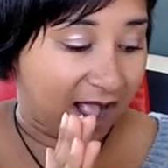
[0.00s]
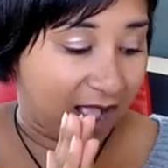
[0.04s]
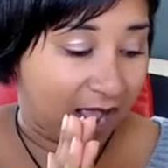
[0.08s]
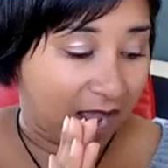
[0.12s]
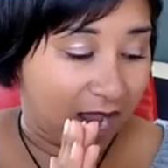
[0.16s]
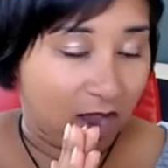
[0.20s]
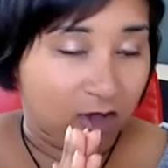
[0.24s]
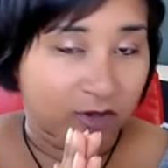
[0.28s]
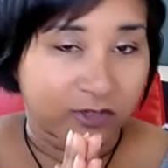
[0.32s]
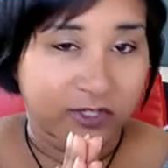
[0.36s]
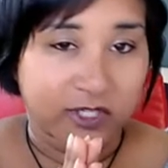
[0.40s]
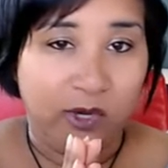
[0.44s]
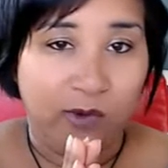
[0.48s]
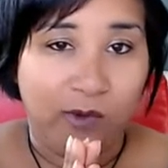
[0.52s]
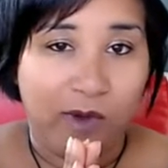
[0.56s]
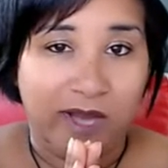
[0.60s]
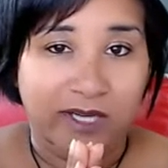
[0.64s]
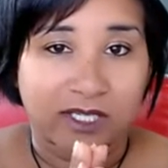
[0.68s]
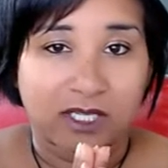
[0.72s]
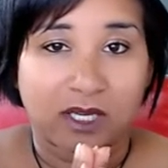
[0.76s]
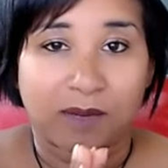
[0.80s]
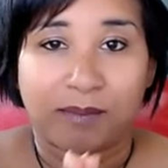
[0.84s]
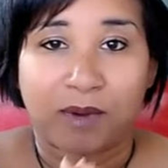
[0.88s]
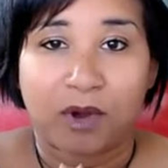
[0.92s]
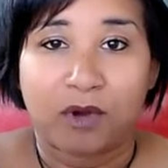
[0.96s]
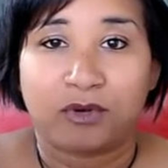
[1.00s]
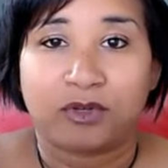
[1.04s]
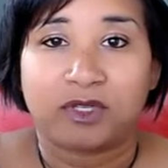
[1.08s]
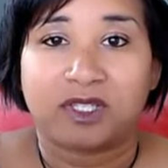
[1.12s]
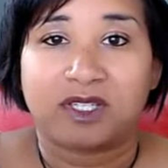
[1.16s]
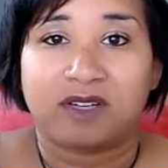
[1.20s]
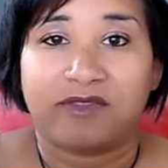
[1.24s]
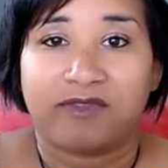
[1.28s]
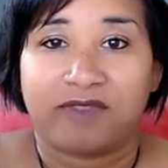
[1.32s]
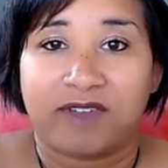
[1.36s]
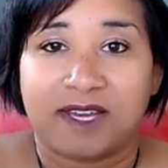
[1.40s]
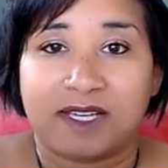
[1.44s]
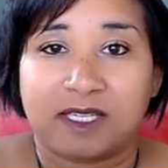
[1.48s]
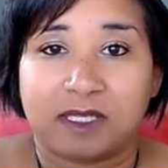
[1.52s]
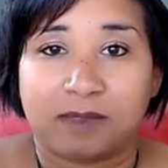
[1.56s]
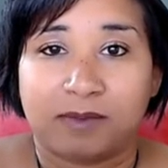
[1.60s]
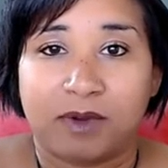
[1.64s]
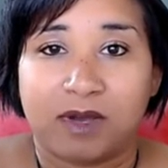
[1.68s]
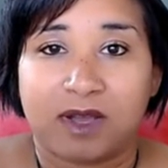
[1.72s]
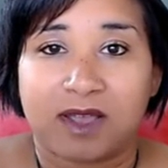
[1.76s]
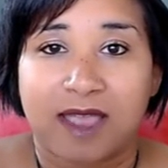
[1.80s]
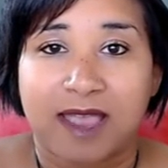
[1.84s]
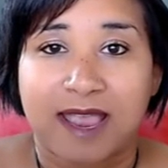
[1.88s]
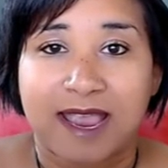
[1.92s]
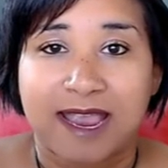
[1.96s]
I also want to post to
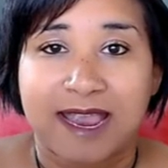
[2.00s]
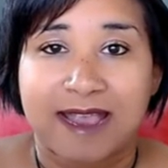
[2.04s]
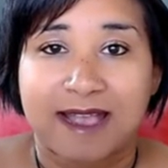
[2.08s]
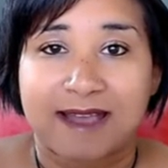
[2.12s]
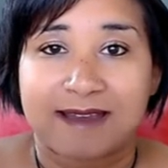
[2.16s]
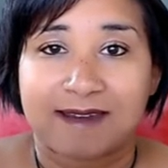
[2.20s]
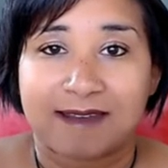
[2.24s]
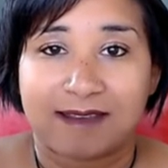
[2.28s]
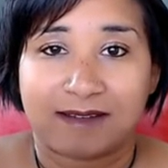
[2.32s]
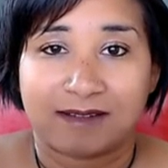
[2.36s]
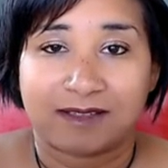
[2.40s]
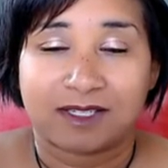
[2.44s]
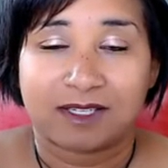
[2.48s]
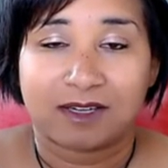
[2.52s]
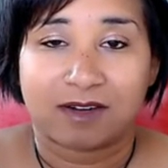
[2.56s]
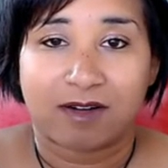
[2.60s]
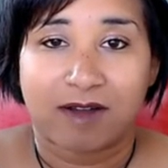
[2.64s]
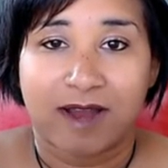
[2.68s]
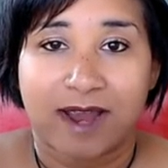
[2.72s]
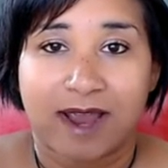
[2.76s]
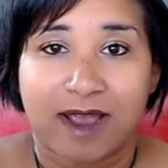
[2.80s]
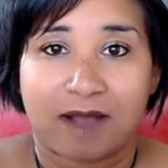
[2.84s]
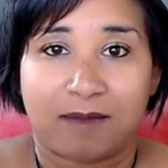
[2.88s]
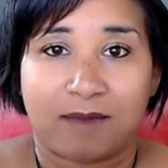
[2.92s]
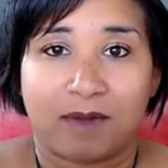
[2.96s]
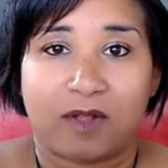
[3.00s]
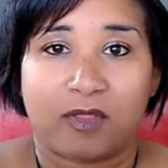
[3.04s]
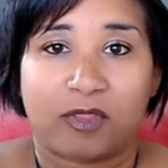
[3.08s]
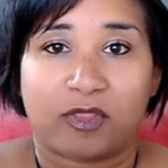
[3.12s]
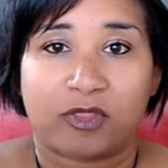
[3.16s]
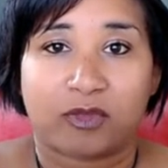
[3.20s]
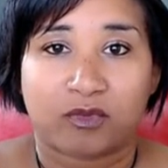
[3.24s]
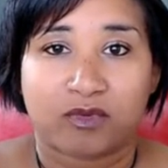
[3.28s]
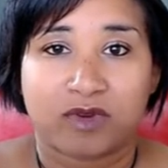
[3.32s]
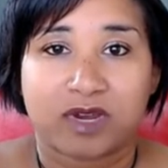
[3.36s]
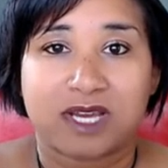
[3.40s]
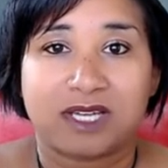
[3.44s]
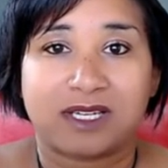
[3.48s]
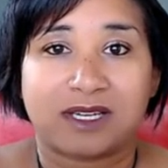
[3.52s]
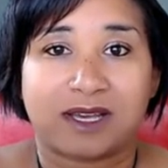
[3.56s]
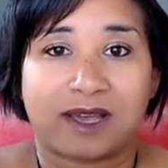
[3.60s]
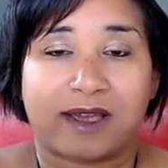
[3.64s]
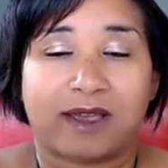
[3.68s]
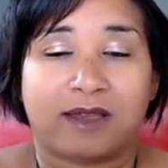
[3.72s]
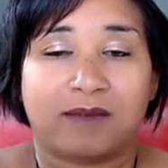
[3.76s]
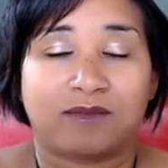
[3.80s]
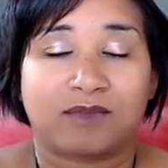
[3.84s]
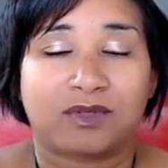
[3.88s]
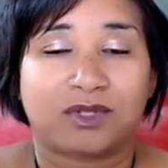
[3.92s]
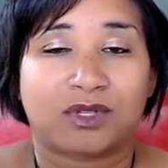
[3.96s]
Facebook and Instagram 3
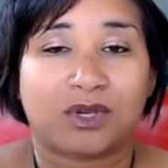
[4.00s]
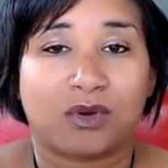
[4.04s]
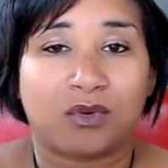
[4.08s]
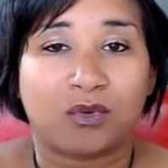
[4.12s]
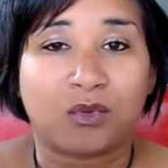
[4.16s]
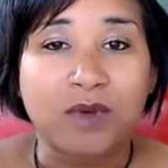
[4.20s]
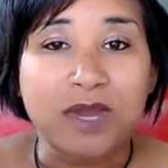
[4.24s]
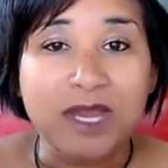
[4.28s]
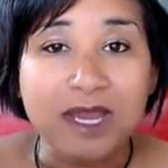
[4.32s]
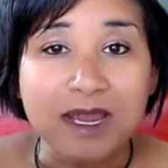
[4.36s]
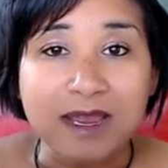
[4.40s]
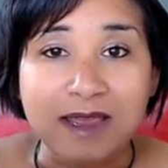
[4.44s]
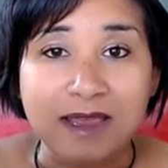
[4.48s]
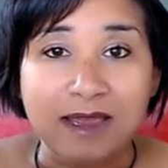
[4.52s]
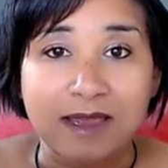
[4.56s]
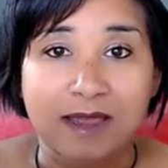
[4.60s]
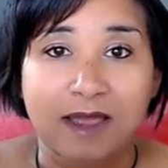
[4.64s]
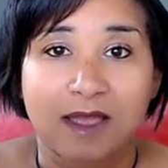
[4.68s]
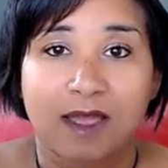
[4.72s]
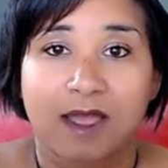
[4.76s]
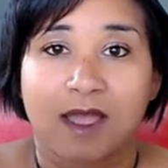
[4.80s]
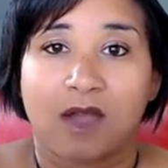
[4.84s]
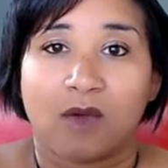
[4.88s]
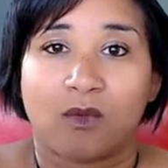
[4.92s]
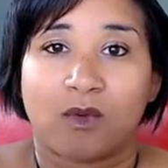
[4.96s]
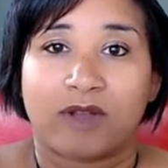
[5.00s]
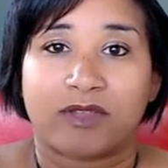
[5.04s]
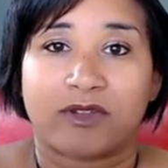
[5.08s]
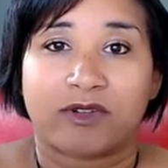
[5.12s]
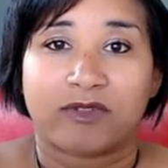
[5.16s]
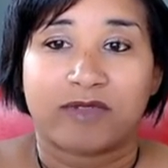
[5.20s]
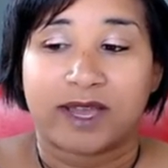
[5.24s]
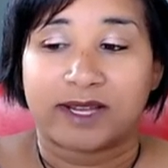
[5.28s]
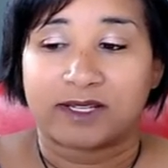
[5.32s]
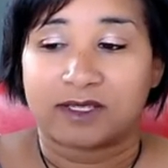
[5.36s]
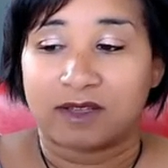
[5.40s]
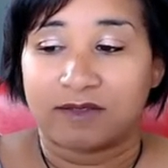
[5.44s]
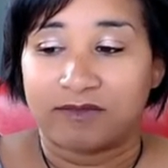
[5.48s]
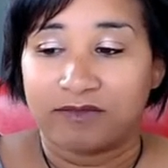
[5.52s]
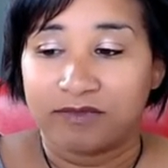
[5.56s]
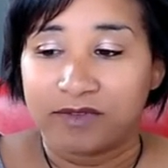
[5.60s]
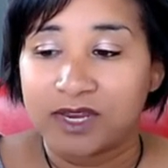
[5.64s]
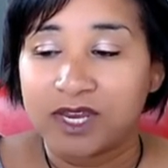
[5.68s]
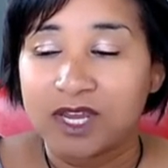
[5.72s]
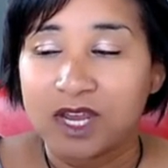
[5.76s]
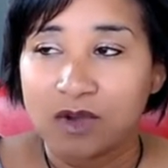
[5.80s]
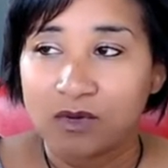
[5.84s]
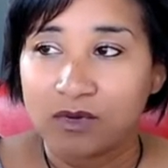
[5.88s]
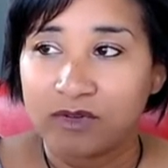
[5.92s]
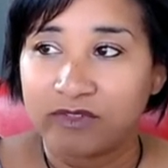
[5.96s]
times a week, whether that's a
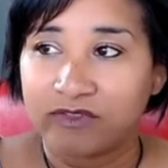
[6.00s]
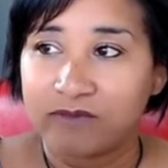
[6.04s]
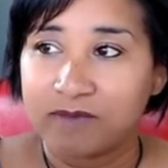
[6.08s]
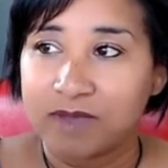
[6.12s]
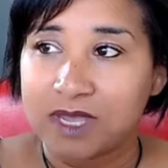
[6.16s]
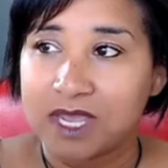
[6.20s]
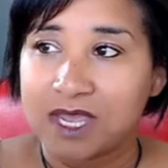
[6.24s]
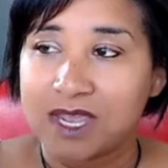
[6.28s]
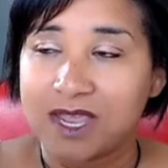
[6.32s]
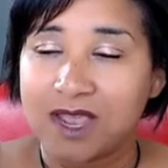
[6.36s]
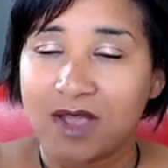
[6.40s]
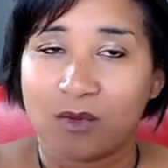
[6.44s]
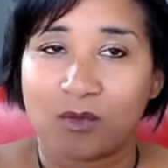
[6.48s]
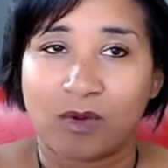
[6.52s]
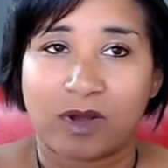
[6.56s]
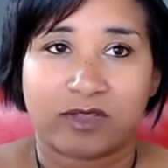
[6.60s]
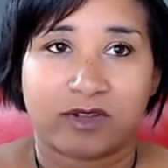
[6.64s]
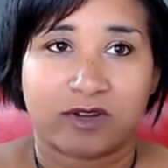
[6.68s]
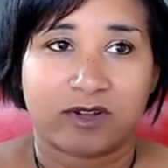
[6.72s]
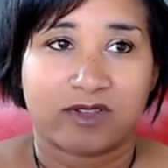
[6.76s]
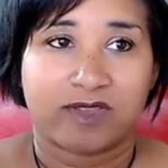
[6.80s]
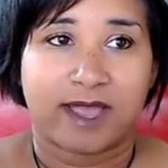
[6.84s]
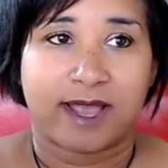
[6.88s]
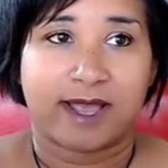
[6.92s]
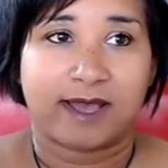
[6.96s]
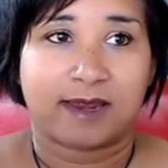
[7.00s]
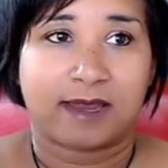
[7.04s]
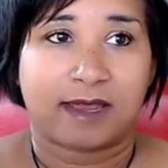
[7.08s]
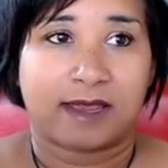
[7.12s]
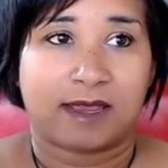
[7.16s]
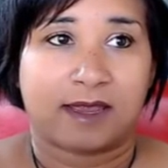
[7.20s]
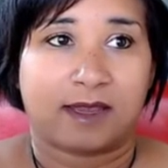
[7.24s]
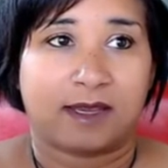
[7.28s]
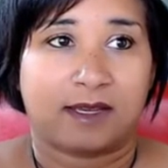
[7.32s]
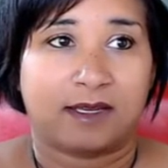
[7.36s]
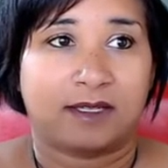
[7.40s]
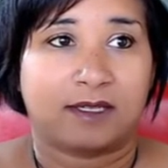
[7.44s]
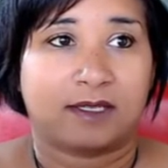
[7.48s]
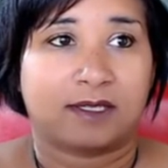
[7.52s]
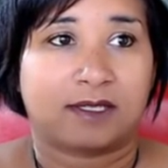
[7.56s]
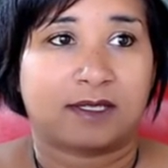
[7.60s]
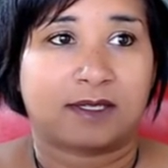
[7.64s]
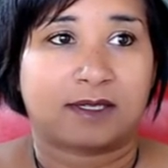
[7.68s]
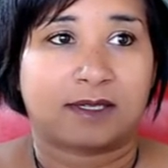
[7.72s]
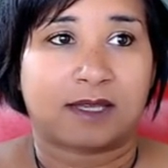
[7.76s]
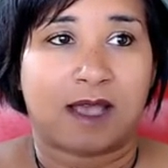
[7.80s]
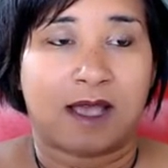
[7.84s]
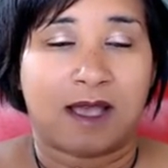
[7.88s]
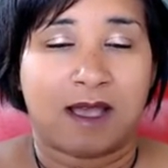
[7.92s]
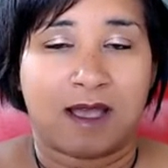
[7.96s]
video of me, whether that
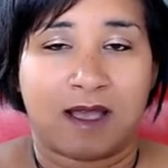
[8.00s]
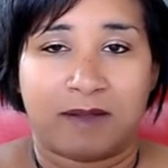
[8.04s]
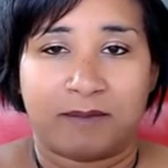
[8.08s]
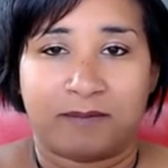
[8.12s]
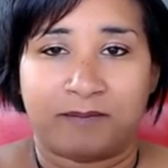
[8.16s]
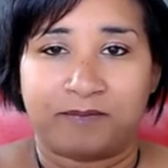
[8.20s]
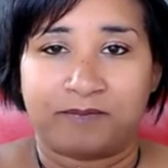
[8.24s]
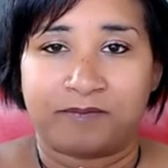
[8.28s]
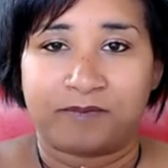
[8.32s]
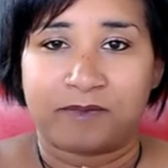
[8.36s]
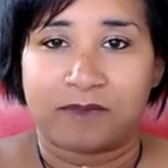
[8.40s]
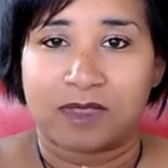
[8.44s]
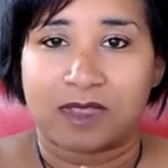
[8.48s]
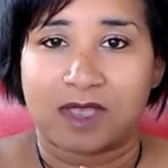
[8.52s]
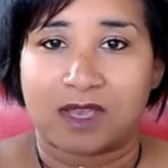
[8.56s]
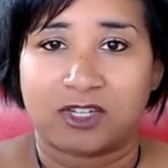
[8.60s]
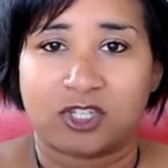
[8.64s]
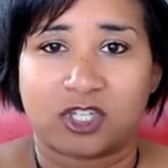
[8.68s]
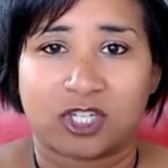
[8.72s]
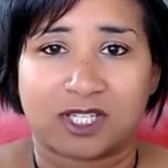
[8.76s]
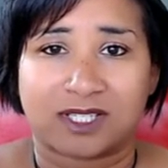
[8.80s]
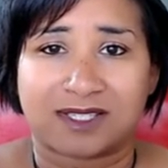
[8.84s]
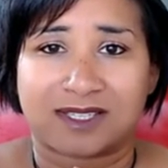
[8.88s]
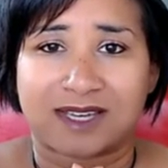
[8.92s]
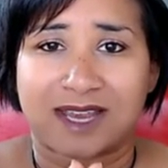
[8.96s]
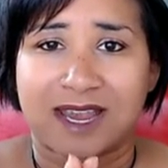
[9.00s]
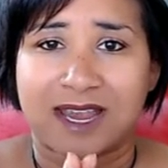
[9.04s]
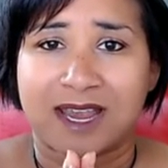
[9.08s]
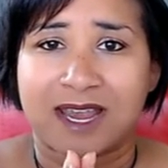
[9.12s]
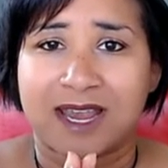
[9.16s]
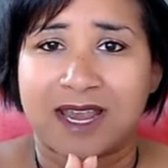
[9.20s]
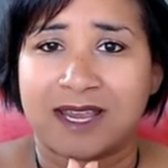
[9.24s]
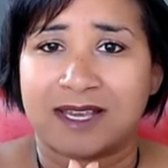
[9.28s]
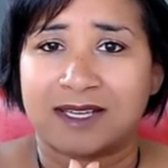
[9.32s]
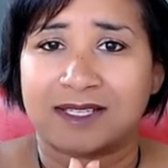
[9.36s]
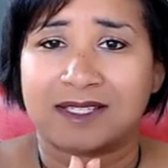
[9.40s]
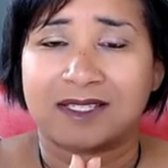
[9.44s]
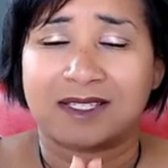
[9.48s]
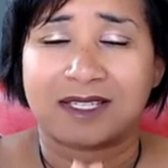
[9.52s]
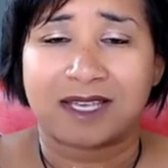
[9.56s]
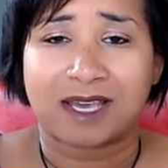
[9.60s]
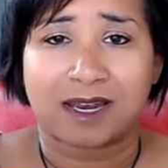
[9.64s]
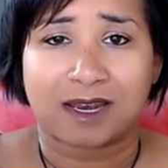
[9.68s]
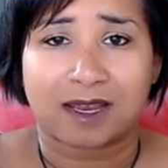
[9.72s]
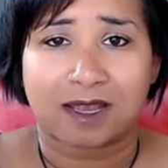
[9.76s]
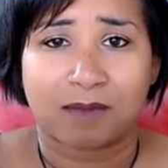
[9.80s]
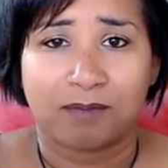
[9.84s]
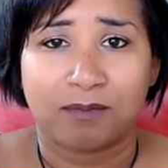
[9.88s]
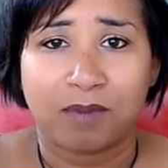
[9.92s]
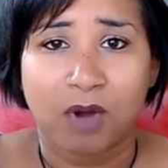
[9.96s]
is just a
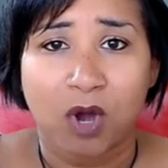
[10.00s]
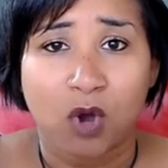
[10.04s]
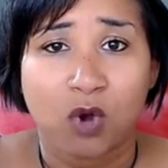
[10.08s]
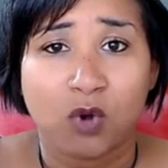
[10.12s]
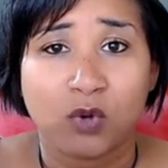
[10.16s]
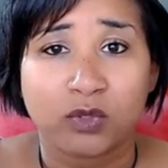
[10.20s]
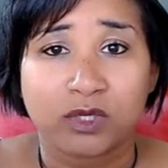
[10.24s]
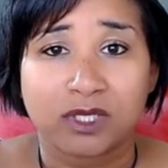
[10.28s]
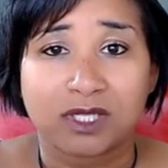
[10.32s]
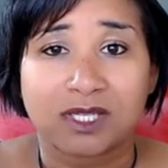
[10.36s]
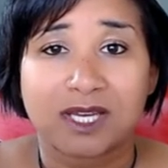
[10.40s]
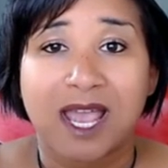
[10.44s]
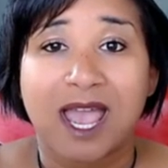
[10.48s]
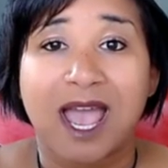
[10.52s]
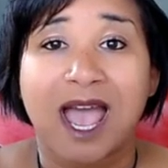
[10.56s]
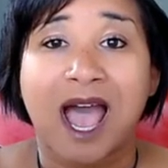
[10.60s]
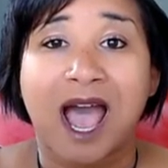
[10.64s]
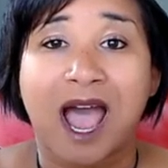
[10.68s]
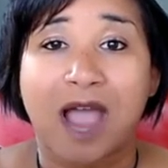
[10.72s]
static post.